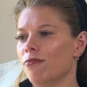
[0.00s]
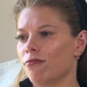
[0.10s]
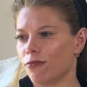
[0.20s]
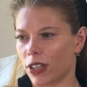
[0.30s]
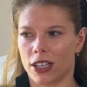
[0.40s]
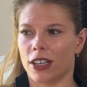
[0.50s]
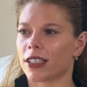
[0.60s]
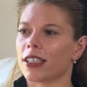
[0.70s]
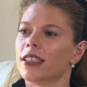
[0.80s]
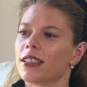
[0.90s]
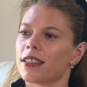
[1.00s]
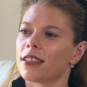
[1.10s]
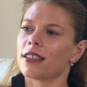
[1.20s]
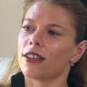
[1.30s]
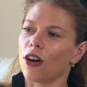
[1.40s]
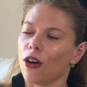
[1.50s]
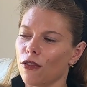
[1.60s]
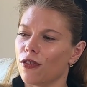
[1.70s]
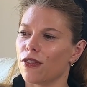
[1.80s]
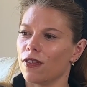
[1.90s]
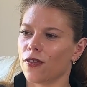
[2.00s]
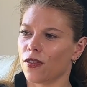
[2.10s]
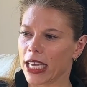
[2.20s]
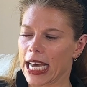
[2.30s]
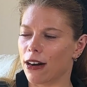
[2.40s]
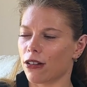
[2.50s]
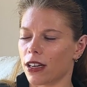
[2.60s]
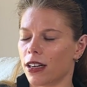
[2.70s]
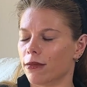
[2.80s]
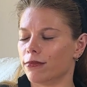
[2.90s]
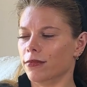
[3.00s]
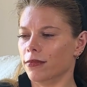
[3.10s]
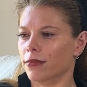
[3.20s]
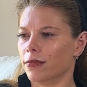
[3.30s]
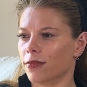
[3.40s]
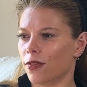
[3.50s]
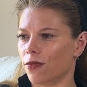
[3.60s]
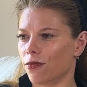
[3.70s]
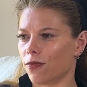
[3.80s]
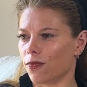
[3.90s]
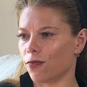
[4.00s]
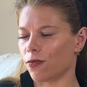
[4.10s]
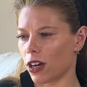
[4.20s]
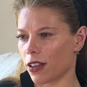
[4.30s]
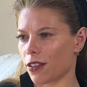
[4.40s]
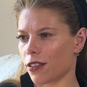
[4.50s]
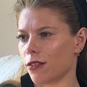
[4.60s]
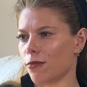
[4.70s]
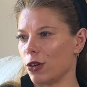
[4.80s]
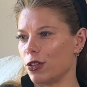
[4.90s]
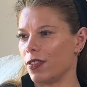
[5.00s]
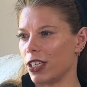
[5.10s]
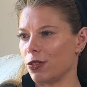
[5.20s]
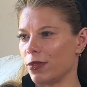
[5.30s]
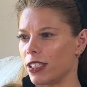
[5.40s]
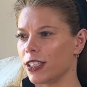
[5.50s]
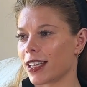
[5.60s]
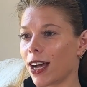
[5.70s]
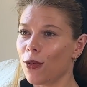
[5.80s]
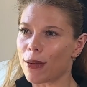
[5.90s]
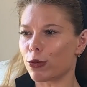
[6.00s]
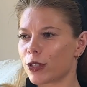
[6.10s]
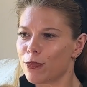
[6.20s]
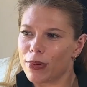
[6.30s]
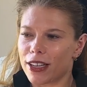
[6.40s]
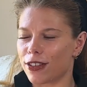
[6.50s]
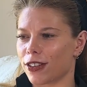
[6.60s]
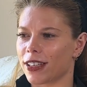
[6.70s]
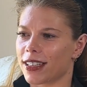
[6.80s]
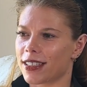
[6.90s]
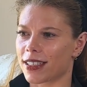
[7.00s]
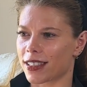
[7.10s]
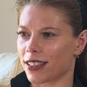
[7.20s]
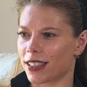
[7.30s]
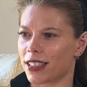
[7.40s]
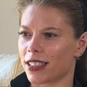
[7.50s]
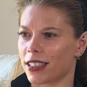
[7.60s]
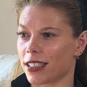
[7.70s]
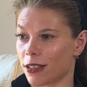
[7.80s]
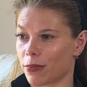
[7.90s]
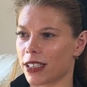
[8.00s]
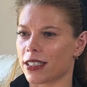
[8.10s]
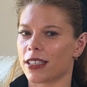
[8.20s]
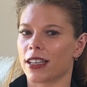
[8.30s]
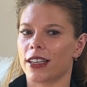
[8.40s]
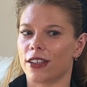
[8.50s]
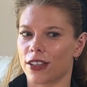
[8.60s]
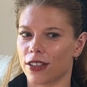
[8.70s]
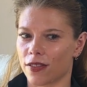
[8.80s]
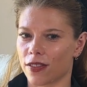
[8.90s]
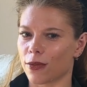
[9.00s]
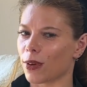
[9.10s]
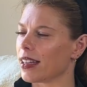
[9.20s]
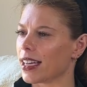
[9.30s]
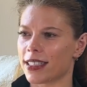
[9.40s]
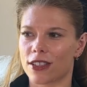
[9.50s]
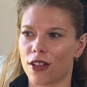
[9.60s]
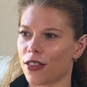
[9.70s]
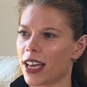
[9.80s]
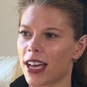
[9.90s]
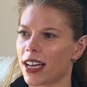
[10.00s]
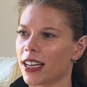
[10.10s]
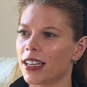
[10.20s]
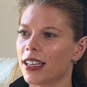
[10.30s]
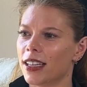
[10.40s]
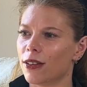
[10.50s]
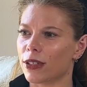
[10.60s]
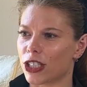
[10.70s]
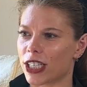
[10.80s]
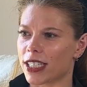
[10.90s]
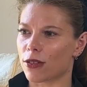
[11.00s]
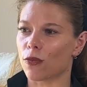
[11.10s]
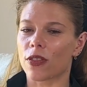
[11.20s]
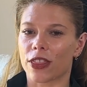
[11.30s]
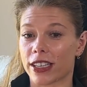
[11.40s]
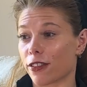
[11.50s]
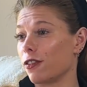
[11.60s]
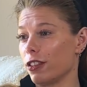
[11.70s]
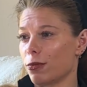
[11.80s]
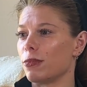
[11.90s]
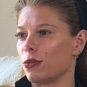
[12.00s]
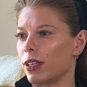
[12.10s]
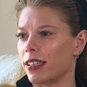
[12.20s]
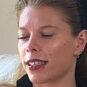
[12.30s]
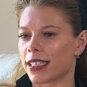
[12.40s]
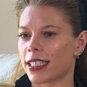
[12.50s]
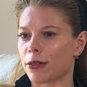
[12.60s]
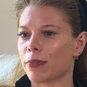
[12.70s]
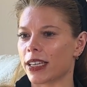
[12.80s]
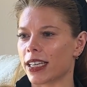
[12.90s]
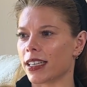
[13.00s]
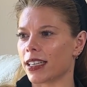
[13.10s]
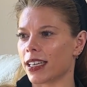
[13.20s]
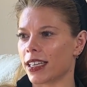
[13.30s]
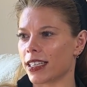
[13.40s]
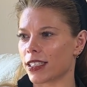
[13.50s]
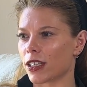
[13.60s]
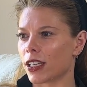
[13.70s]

regardless of the outcome, rather than motivation, which is just like, oh, I'm all spurred on and it's exciting. Discipline's like, when that's not there, which is the difference between the discipline is